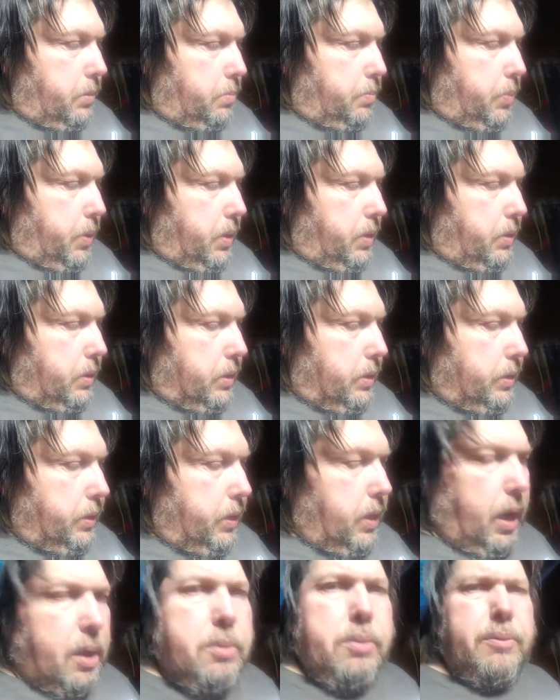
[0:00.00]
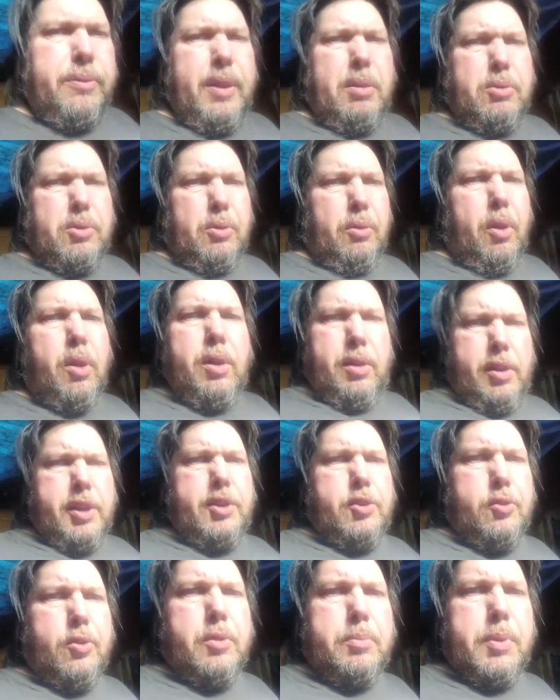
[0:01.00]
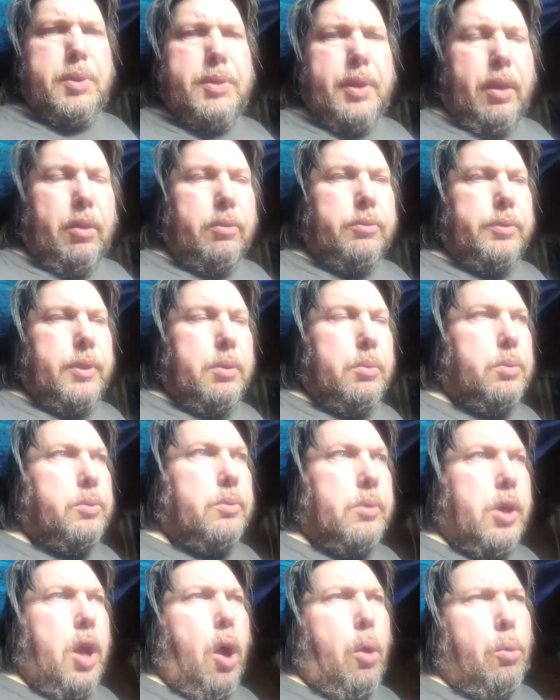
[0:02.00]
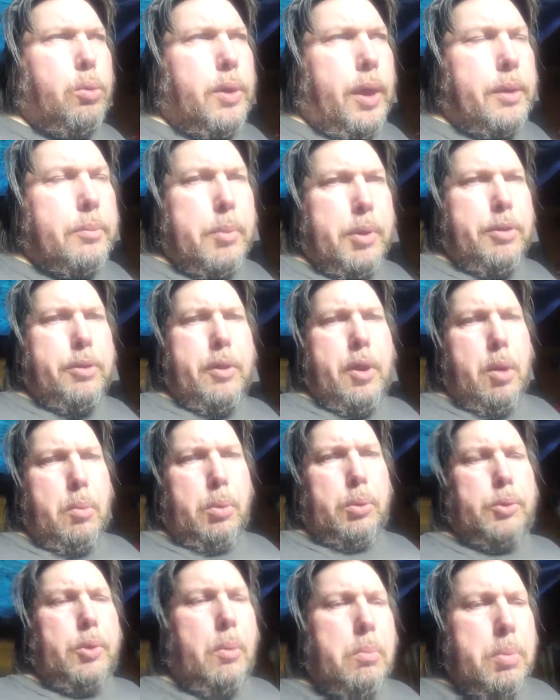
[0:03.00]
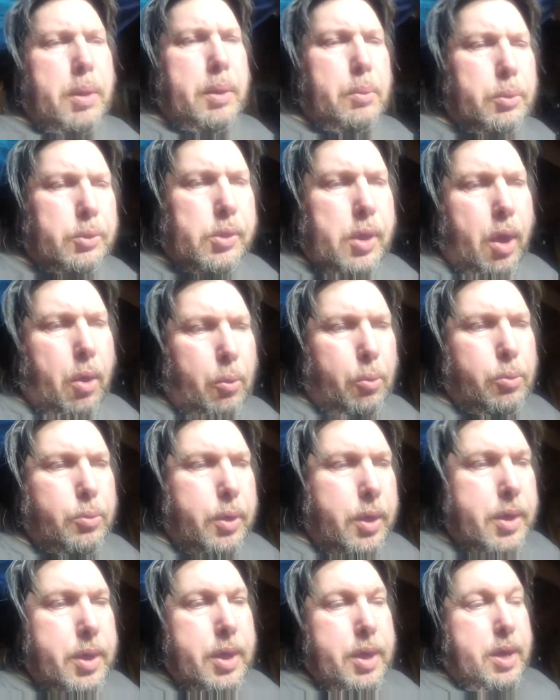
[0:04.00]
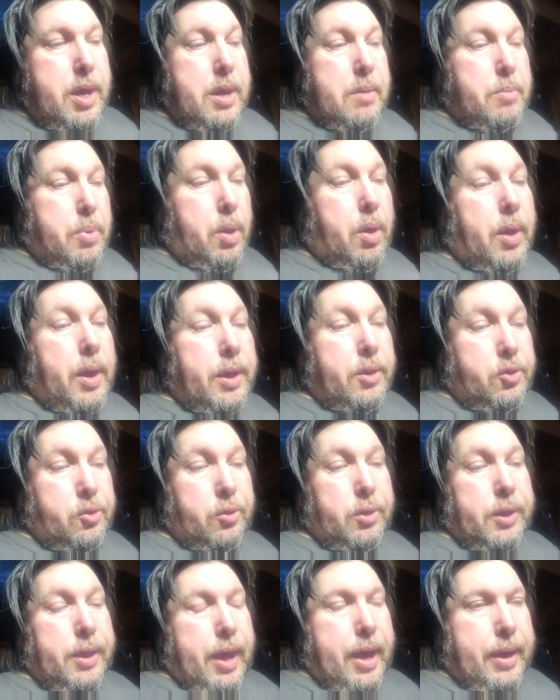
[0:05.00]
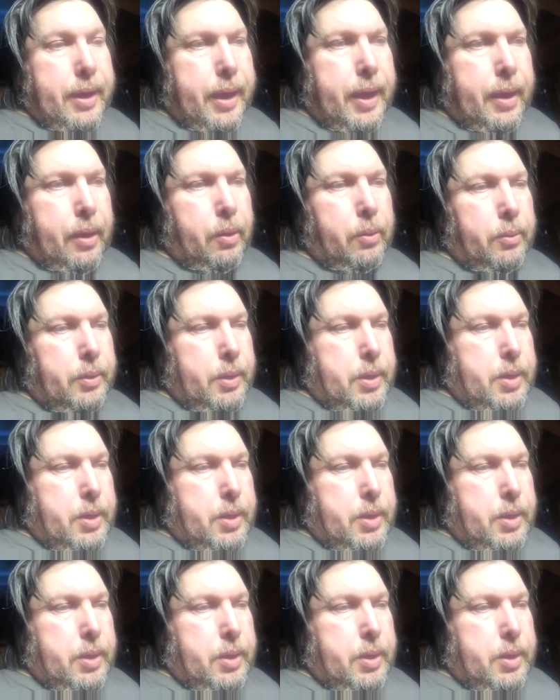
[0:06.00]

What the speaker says: but you know, felt alright. I enjoyed myself. It was cold, I had my thermals on, but it was cold, but I enjoyed getting out.